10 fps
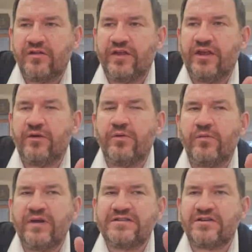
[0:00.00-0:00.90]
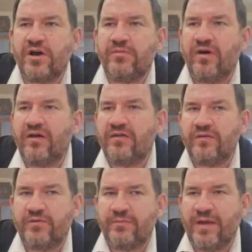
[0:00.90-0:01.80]
that you always go,
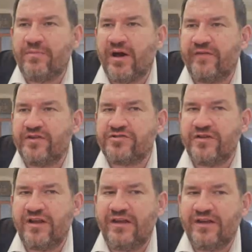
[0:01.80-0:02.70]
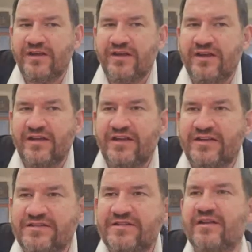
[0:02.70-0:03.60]
the main part of the tree
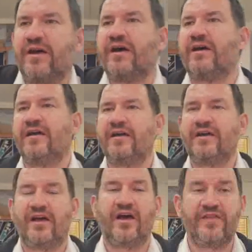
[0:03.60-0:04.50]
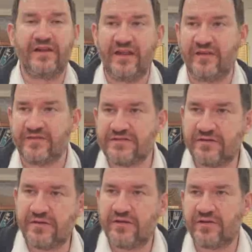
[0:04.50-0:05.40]
is the leaves,
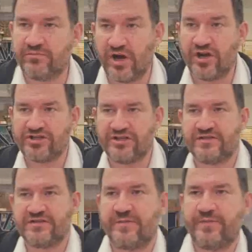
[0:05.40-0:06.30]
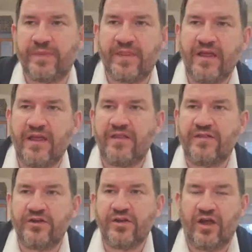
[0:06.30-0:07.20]
the branches,
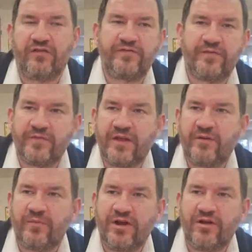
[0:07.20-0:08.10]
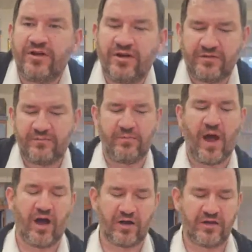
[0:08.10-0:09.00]
the knife. We don't look at the
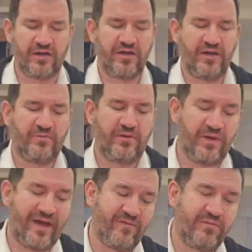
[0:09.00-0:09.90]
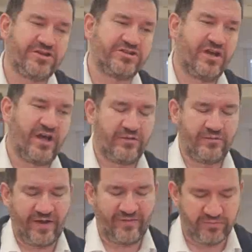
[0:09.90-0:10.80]
bark. But we have a Mishnah,
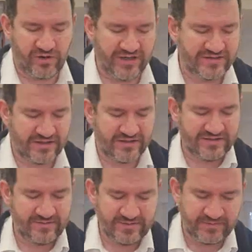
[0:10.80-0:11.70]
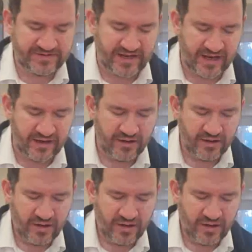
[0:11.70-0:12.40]
we have a Brisa that seems to be saying